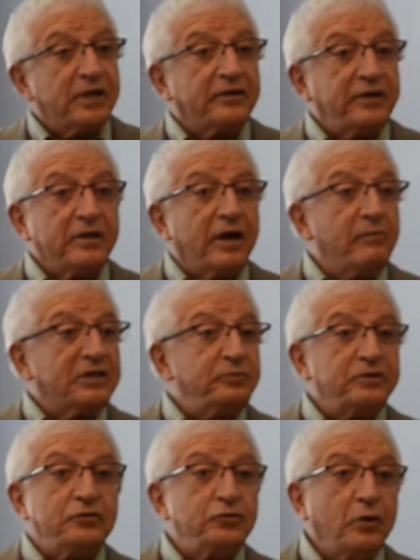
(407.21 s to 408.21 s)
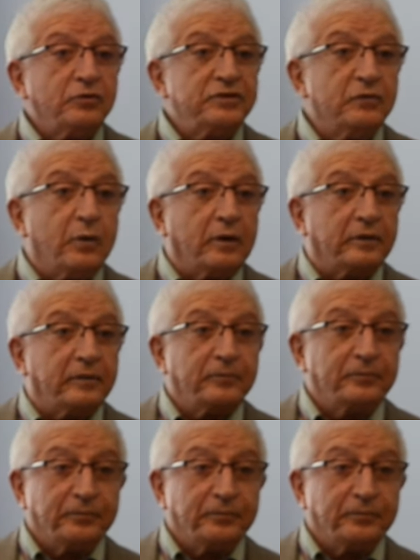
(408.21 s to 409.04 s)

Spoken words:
I think I must be the chosen one.